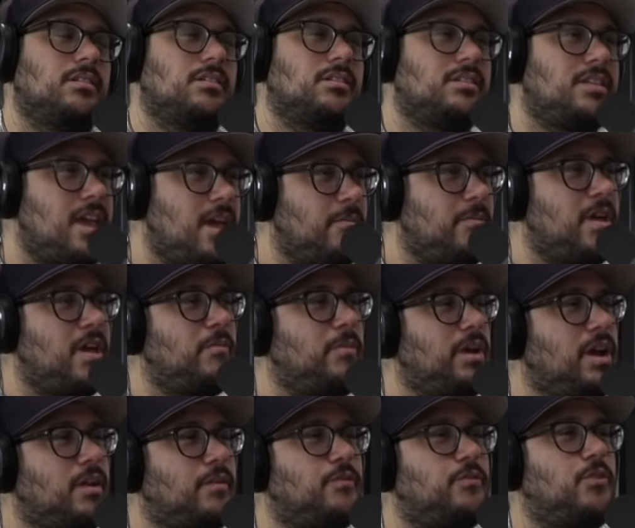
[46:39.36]
yeah, man, we
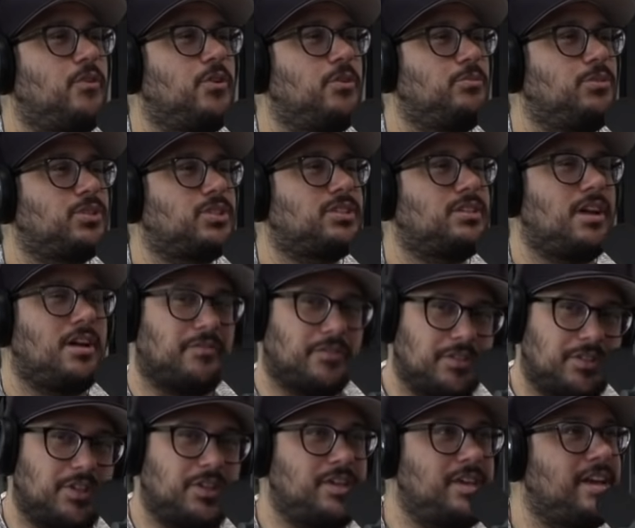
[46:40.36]
got affordable stuff
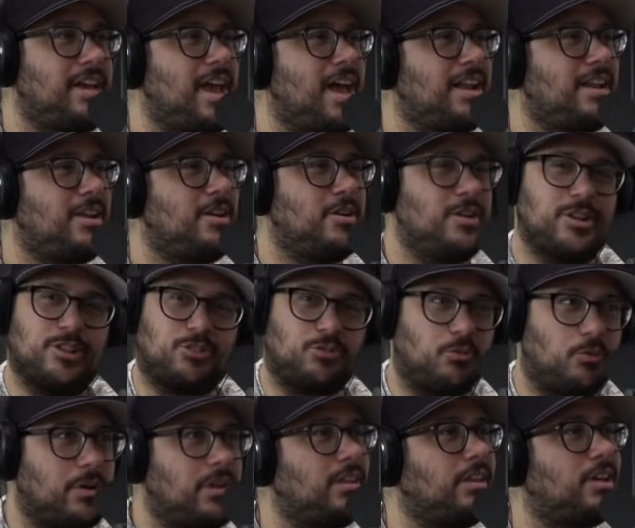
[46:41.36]
until you get here and it's
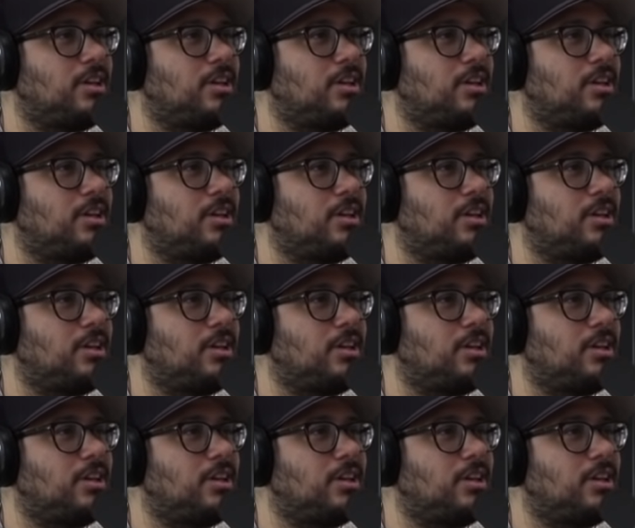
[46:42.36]
really